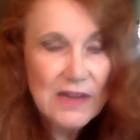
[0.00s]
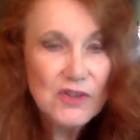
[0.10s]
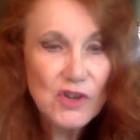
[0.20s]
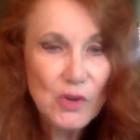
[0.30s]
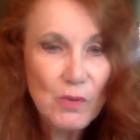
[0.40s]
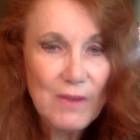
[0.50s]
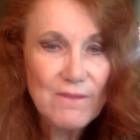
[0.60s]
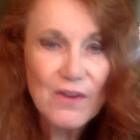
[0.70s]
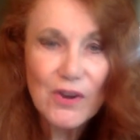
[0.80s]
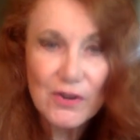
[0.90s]
to
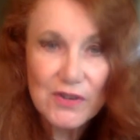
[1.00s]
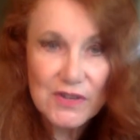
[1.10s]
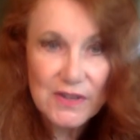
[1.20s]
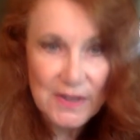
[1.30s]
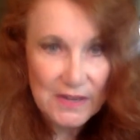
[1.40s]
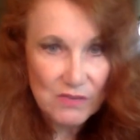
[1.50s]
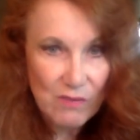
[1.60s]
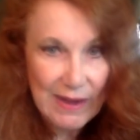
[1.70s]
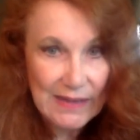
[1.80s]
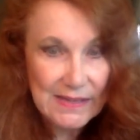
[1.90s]
reverse this
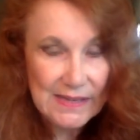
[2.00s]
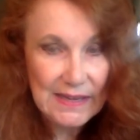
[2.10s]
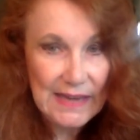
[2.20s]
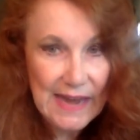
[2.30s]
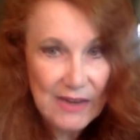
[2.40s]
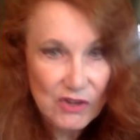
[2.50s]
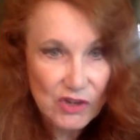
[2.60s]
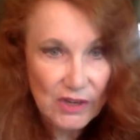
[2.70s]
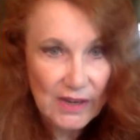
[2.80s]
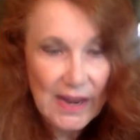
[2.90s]

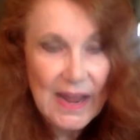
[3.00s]
reconciliation